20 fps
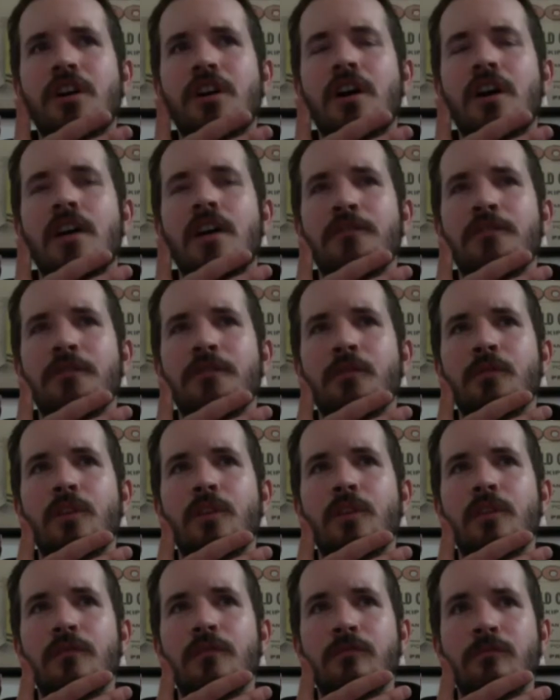author
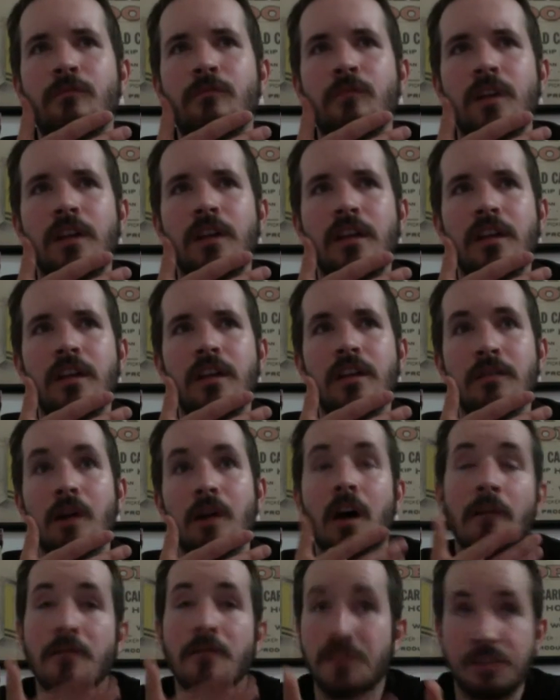would have.
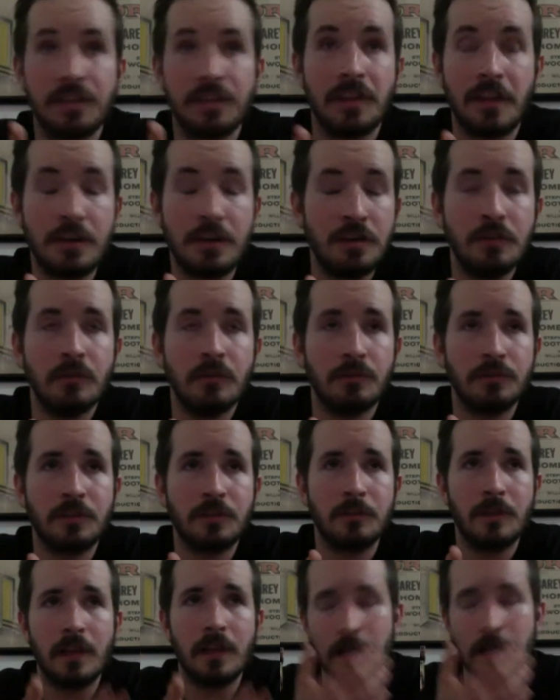Obviously, they knew it was
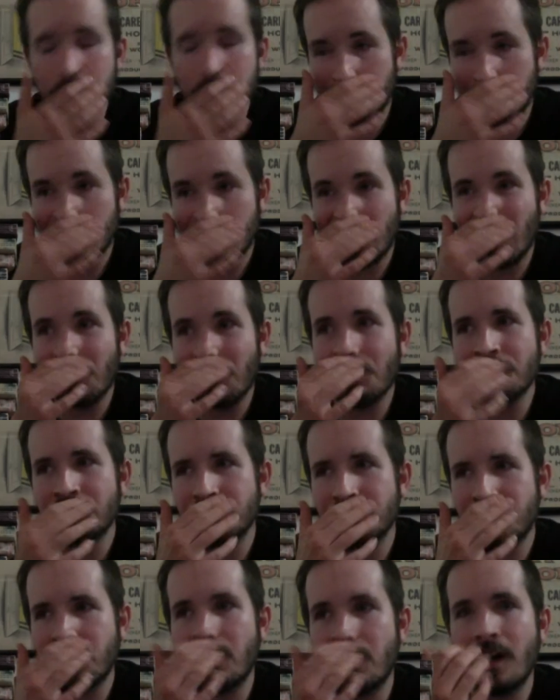going to be the last one. I
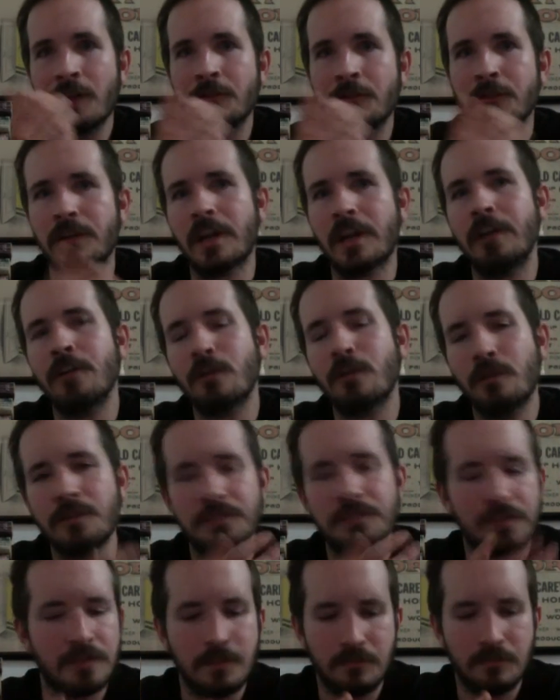wish the author, and I know
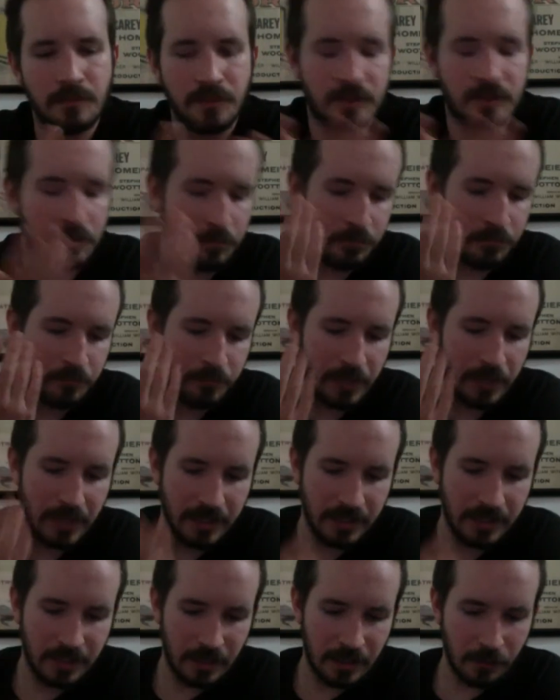it's a
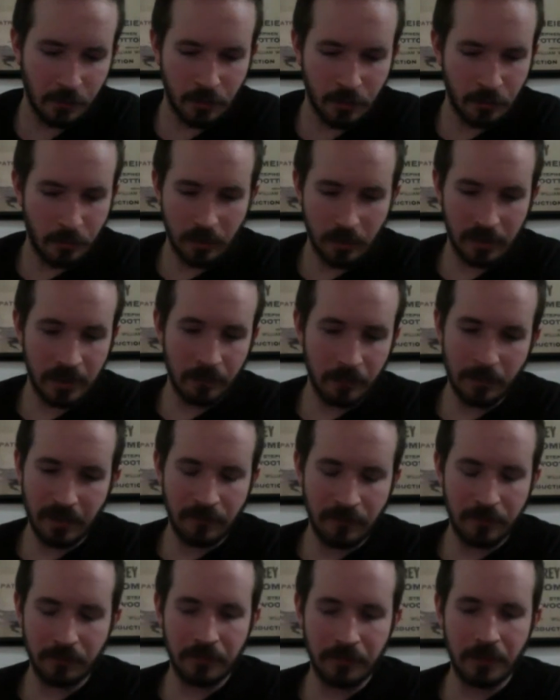paid gig where you probably get
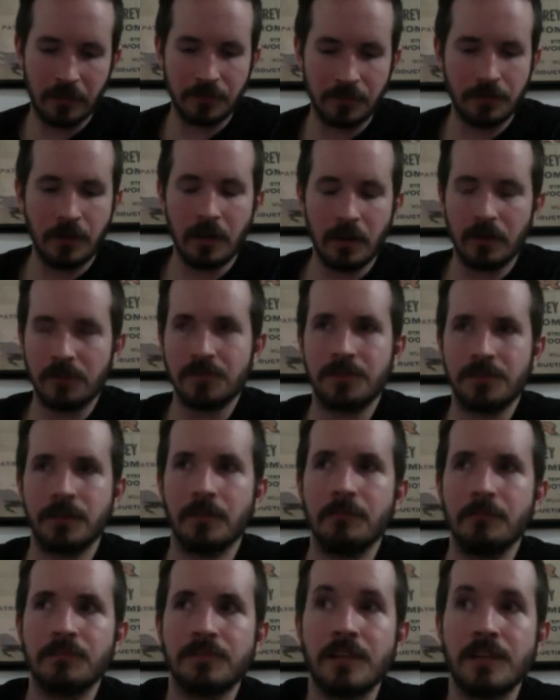paid $1,500,
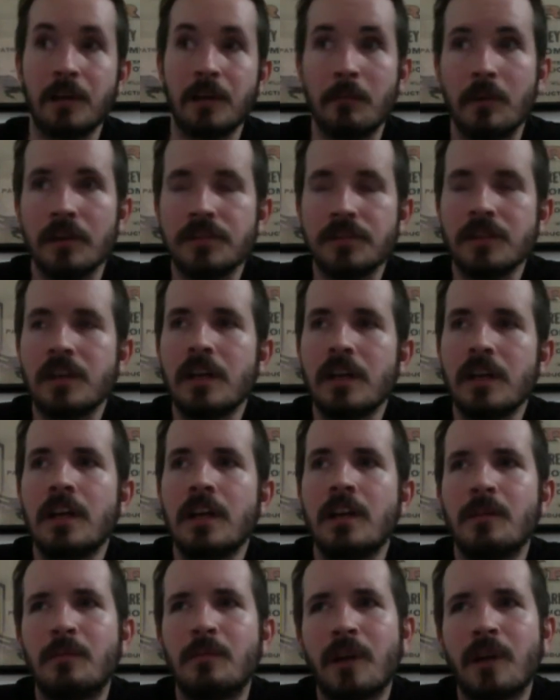so it's not much.
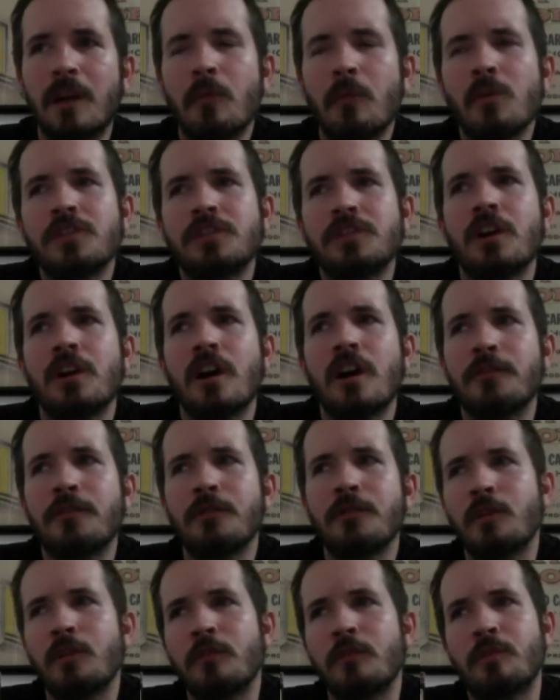Yeah. But I wish the
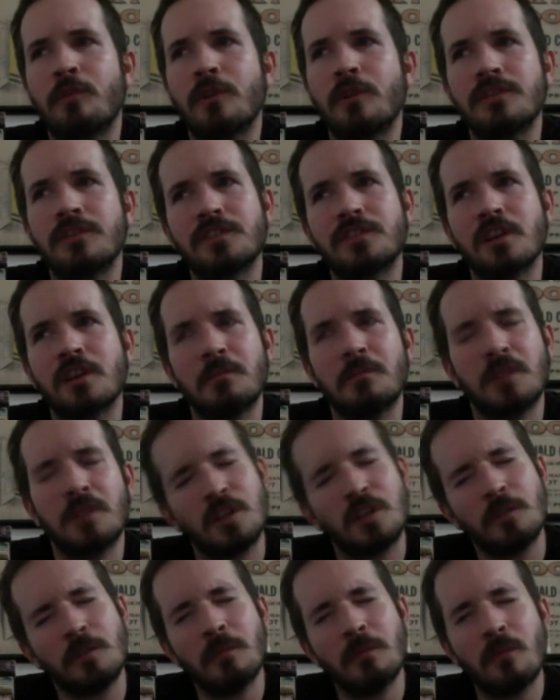author would have put a
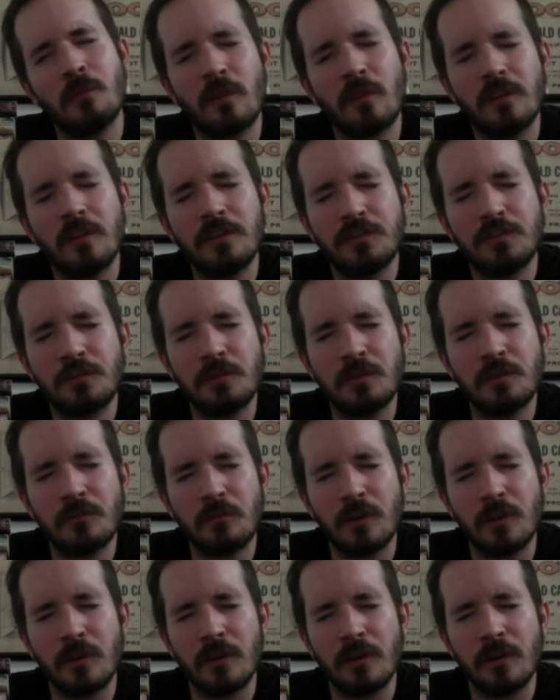little bit more into it,
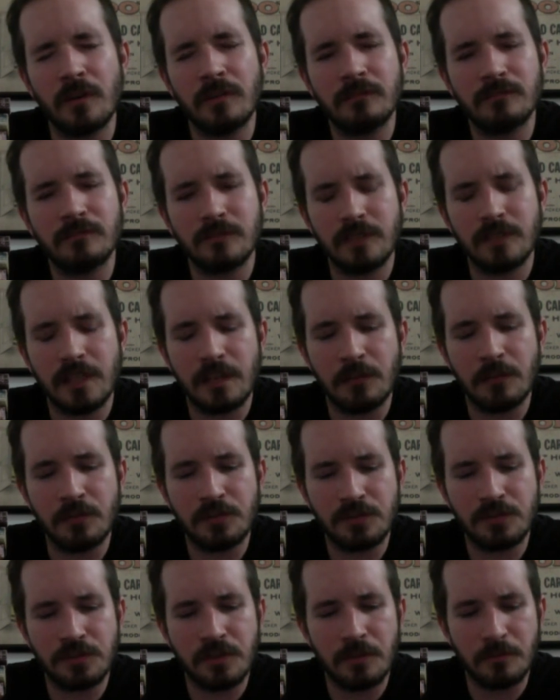where
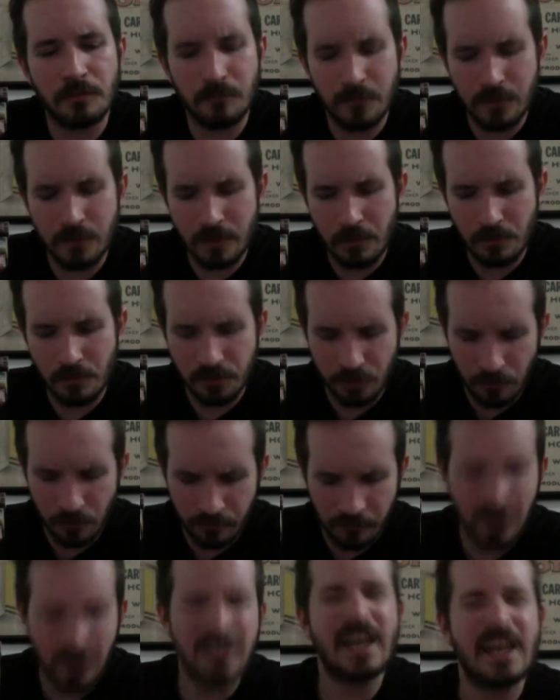there was a
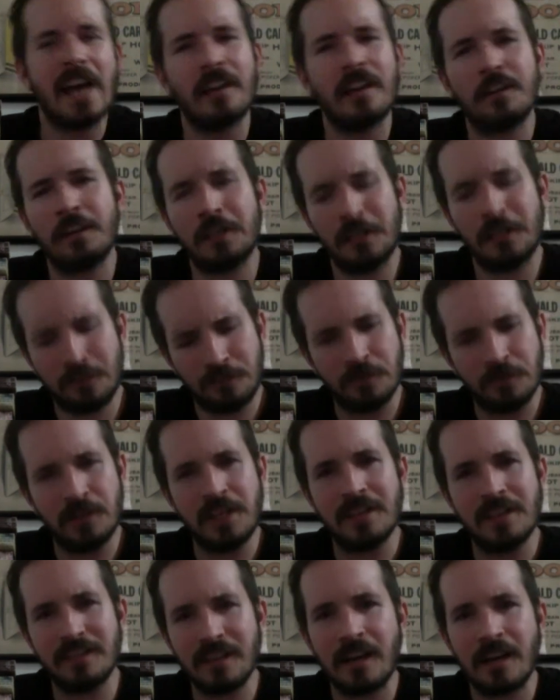finality to
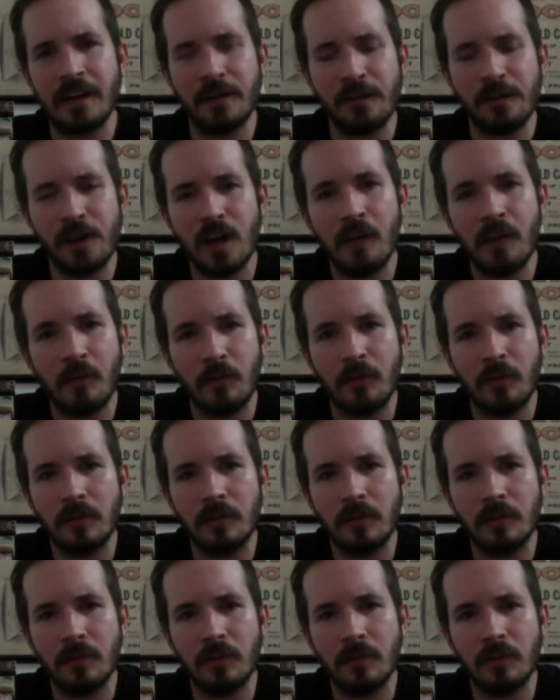the entire novel,